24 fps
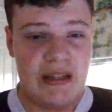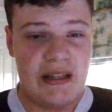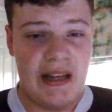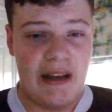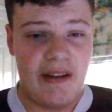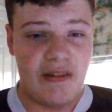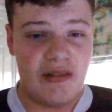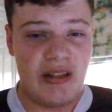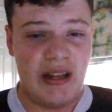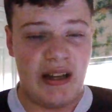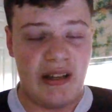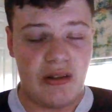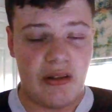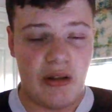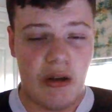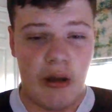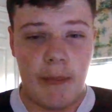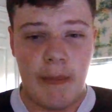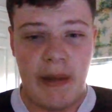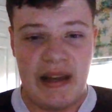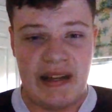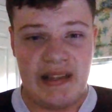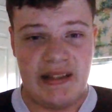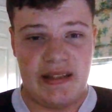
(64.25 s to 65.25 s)
their attack's
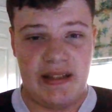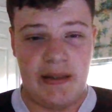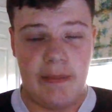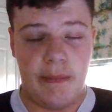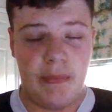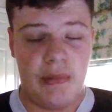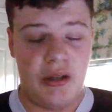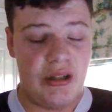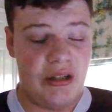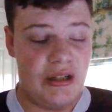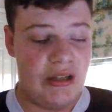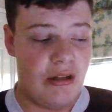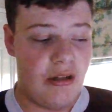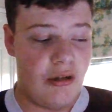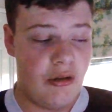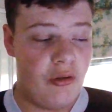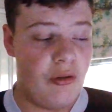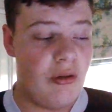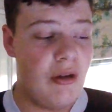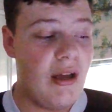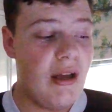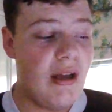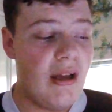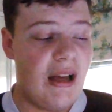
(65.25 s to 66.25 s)
amazing, but you know,
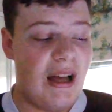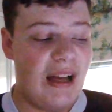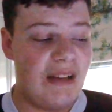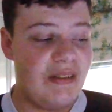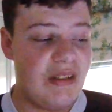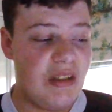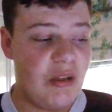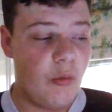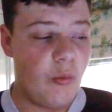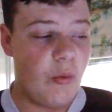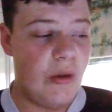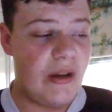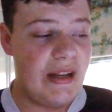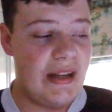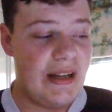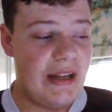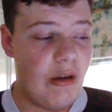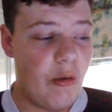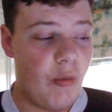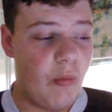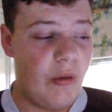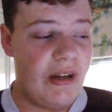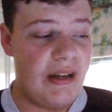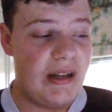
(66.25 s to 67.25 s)
I think when
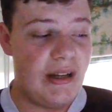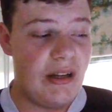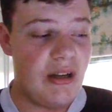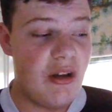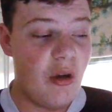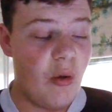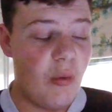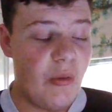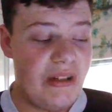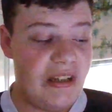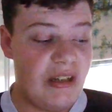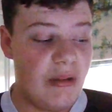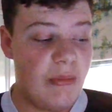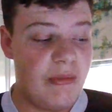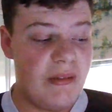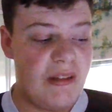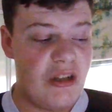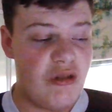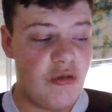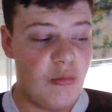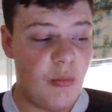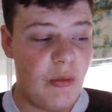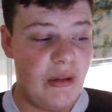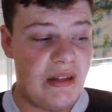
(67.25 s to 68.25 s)

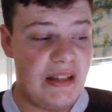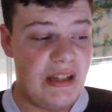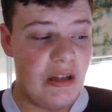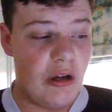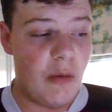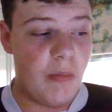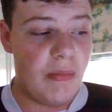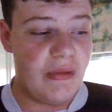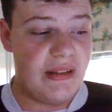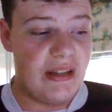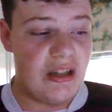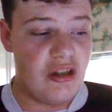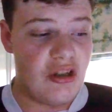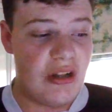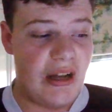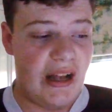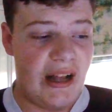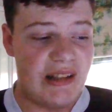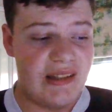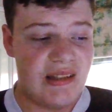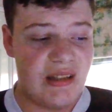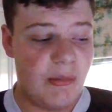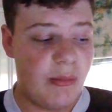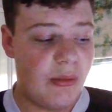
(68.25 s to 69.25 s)
the opposition
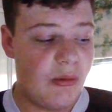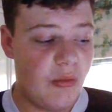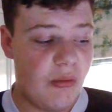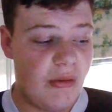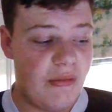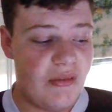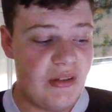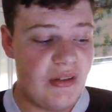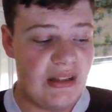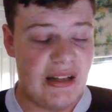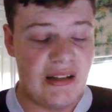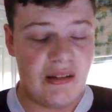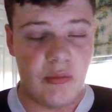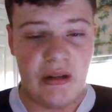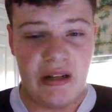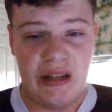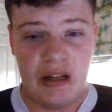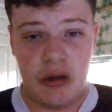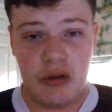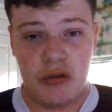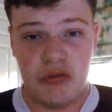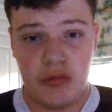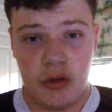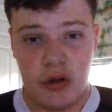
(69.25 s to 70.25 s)
has the ball, I think that's when it
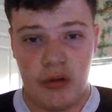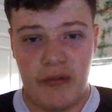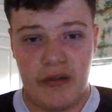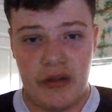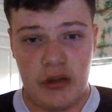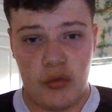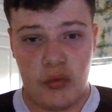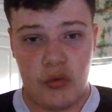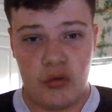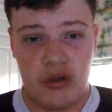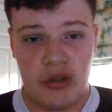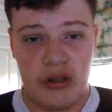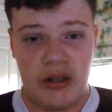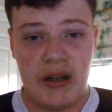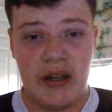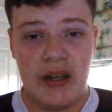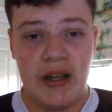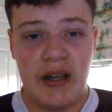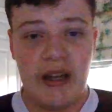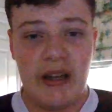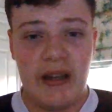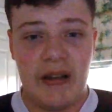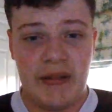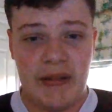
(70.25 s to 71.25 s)
goes wrong for Georgia.
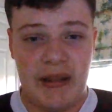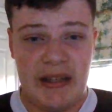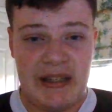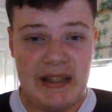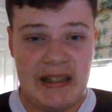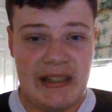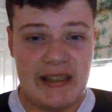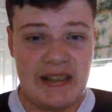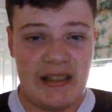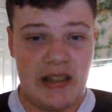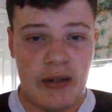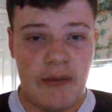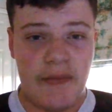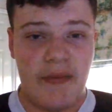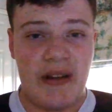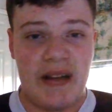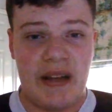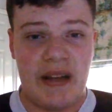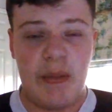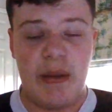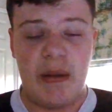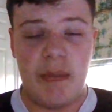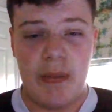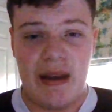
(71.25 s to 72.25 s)
They need to defend a
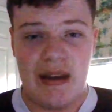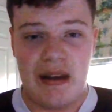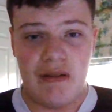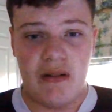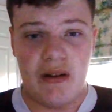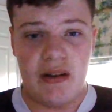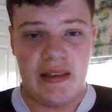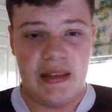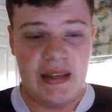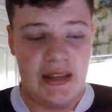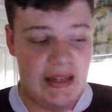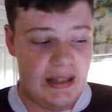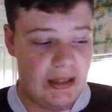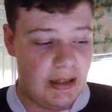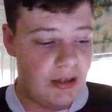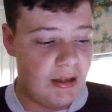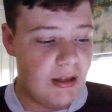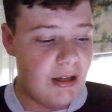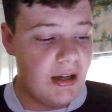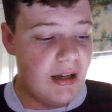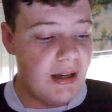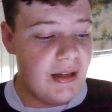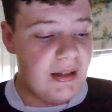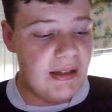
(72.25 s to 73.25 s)
bit better, I think.
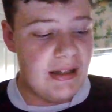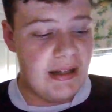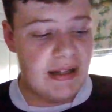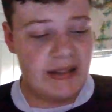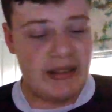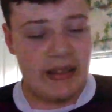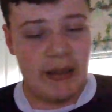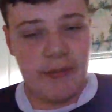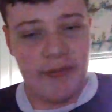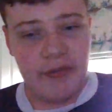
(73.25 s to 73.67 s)
Next up,